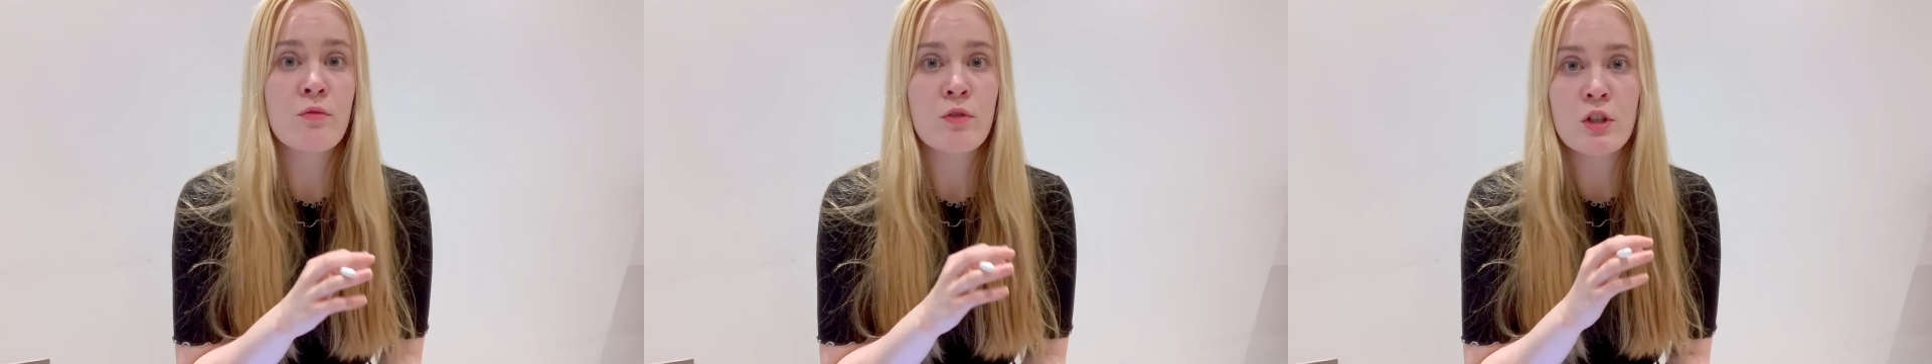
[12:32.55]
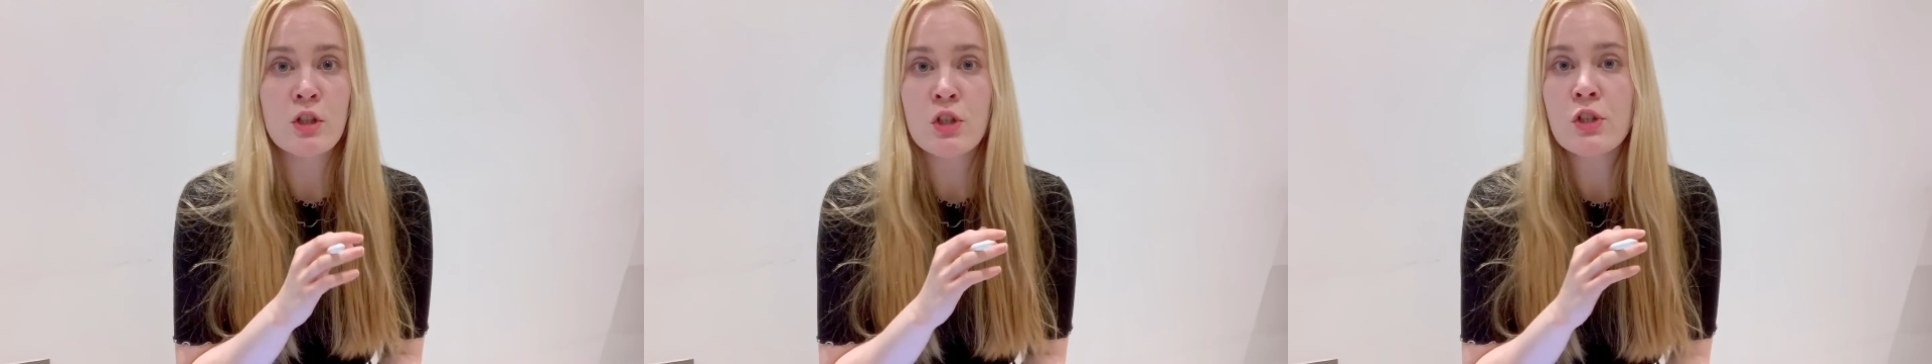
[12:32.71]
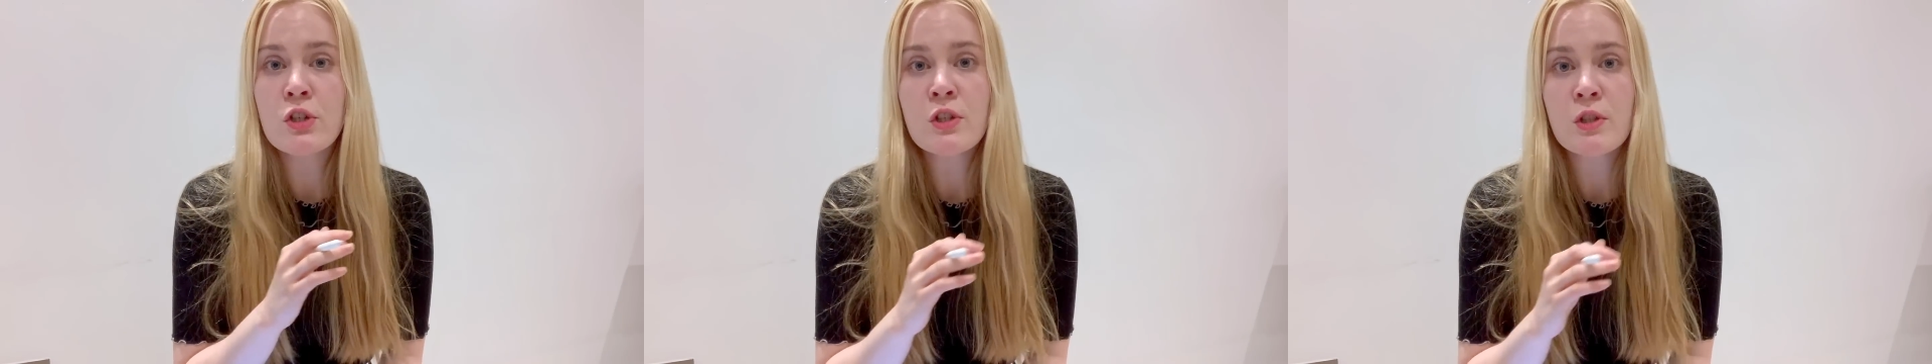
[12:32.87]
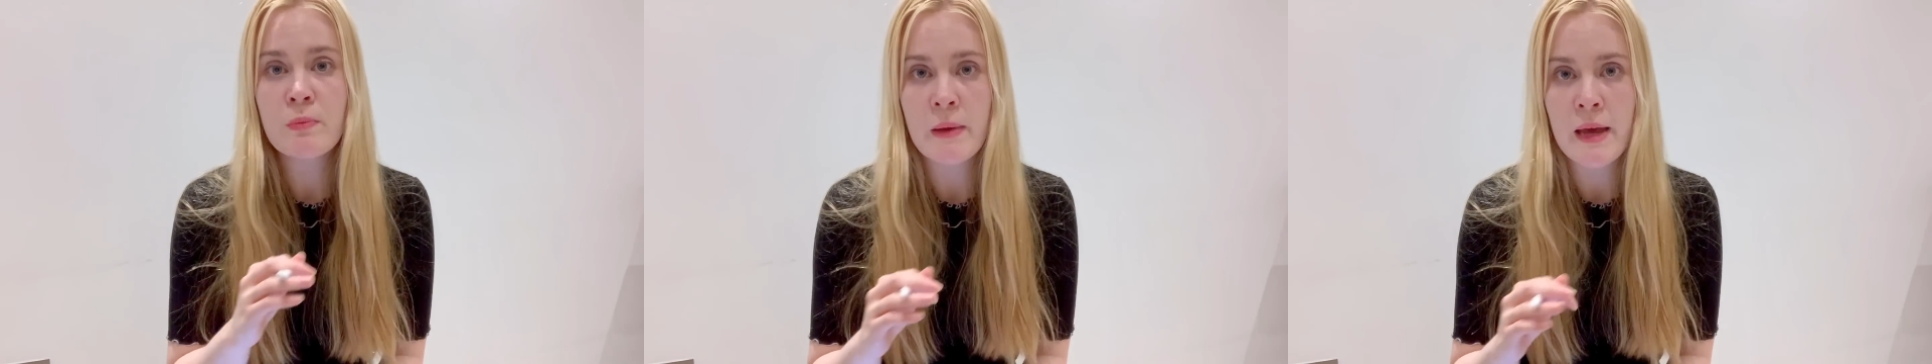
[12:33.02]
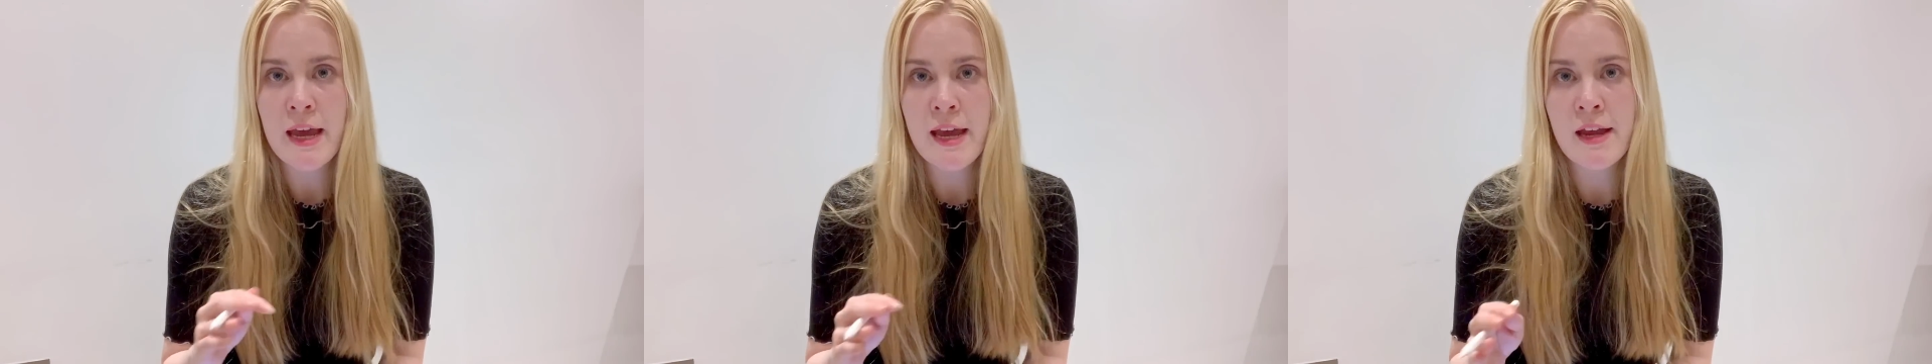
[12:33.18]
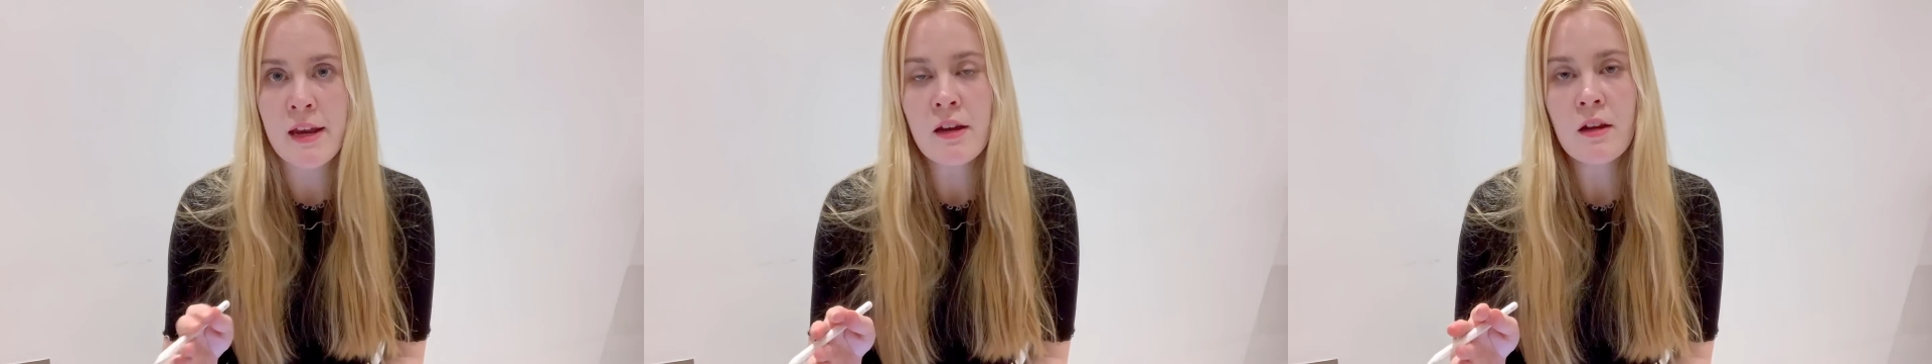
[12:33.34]
reduce
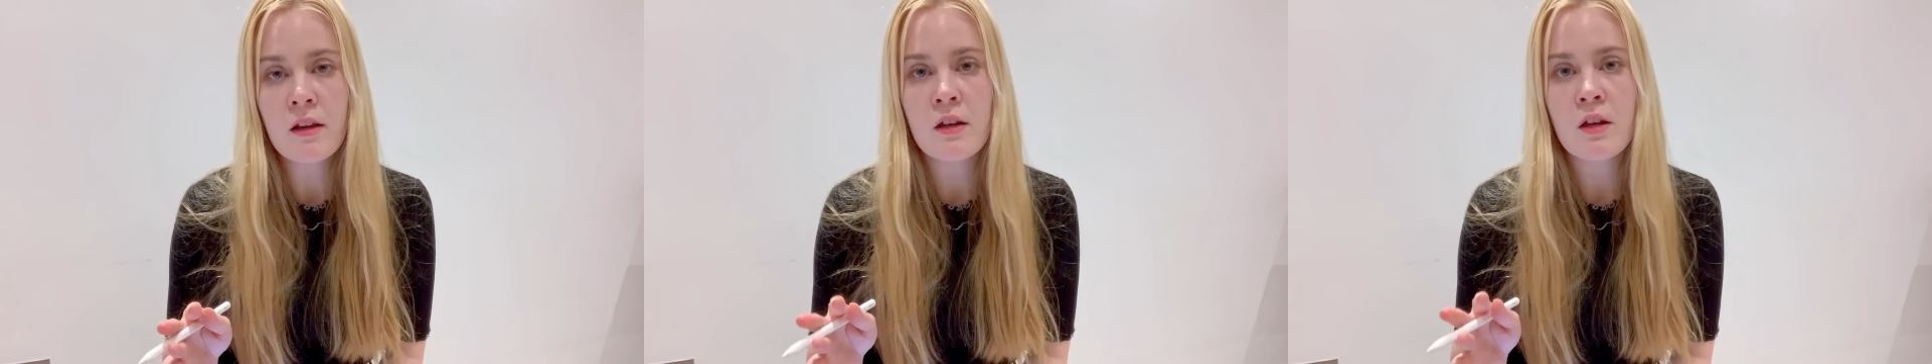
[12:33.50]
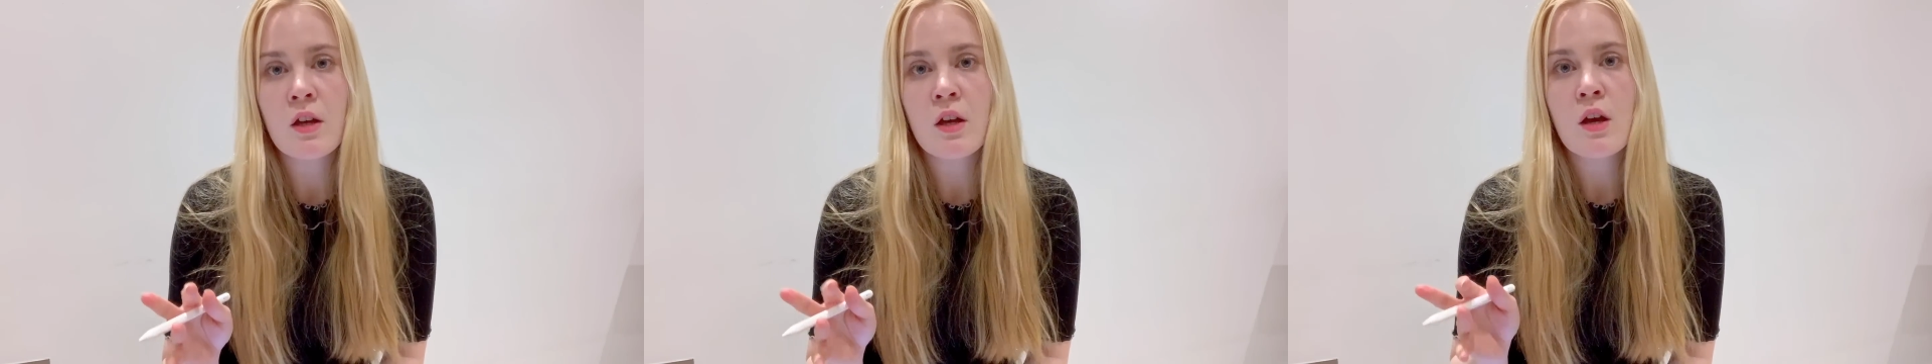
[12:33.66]
pain